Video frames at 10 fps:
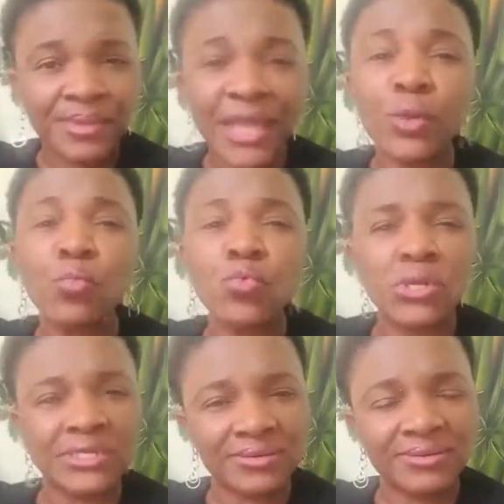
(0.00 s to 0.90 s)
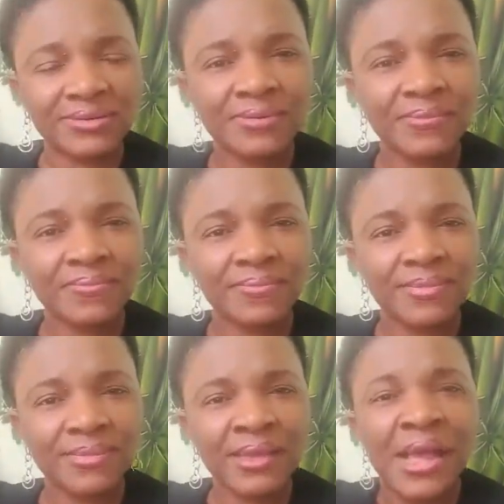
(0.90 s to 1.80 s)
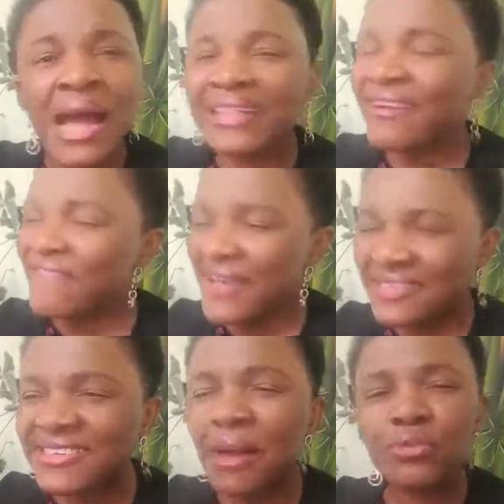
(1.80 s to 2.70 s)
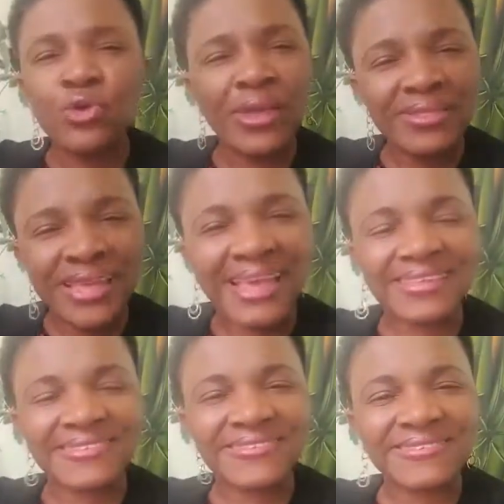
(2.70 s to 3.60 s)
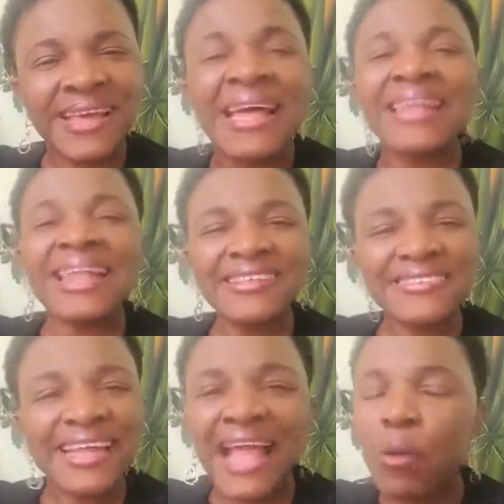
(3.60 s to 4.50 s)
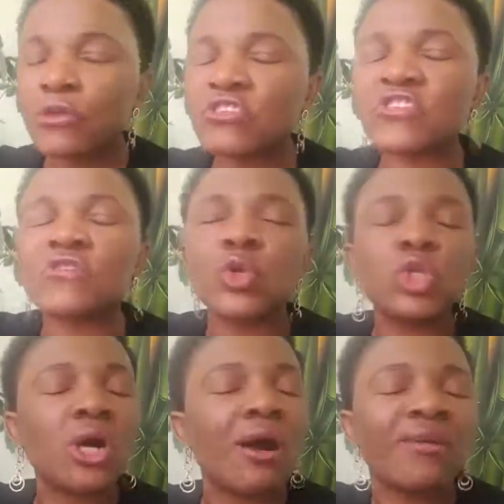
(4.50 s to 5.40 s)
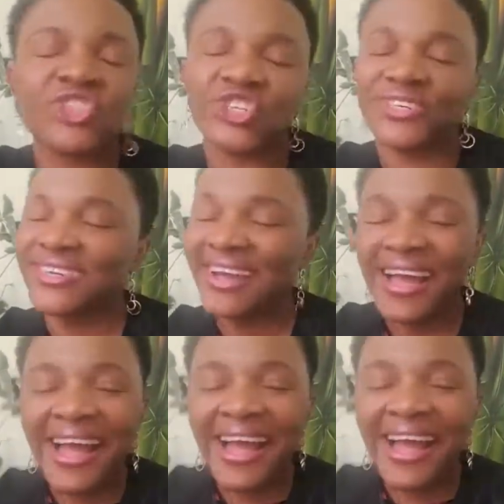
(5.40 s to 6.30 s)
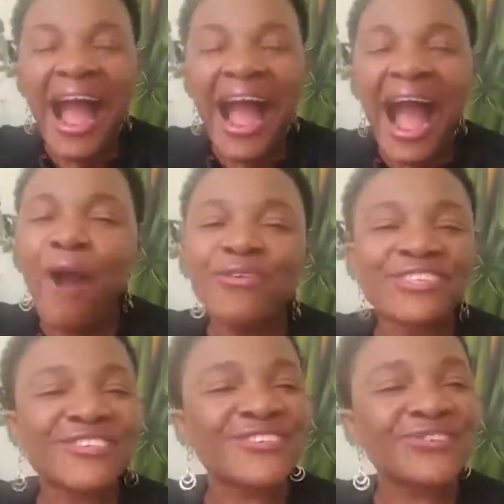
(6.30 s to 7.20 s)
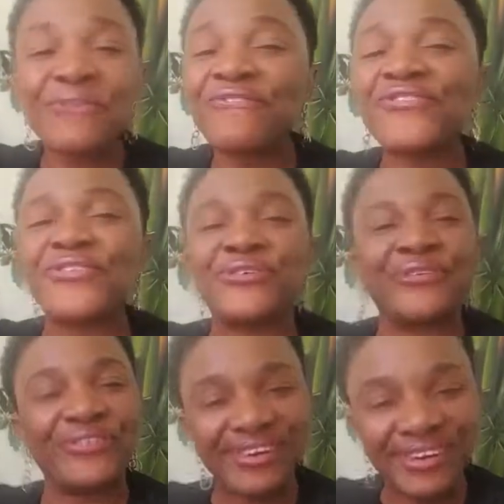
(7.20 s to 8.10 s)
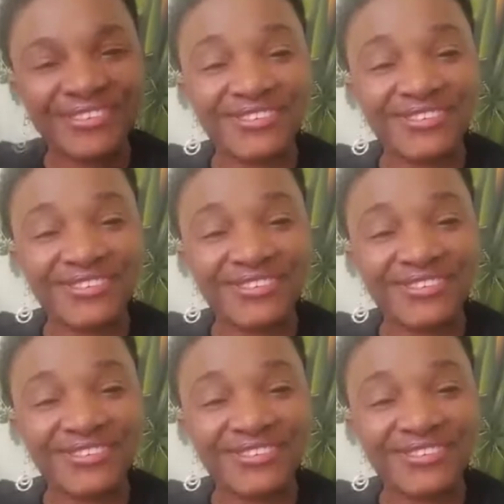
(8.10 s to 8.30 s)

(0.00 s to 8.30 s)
it wouldn't. The reason I'm doing this, last night I was so touched. I was so furious,